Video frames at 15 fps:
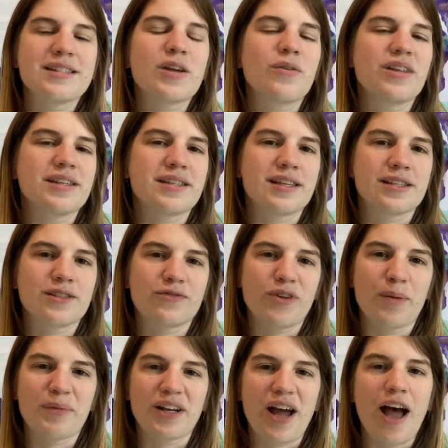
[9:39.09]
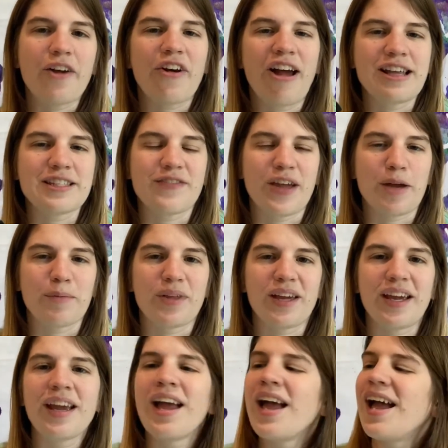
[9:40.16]
So this is from the Knotgrass
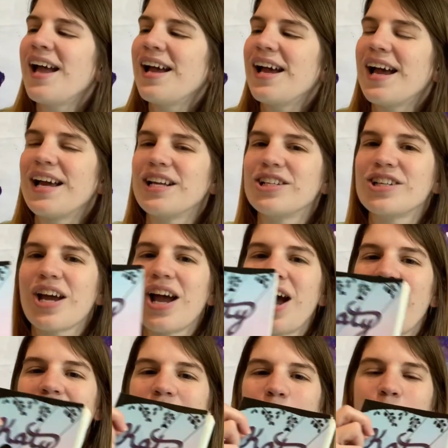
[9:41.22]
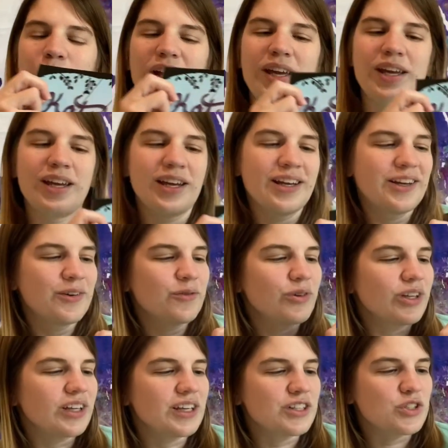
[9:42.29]
family, and we
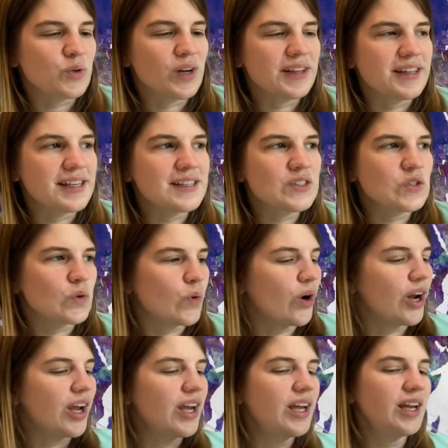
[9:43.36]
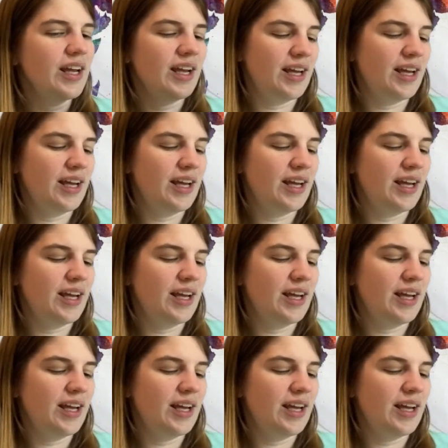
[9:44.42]
really enjoyed this story.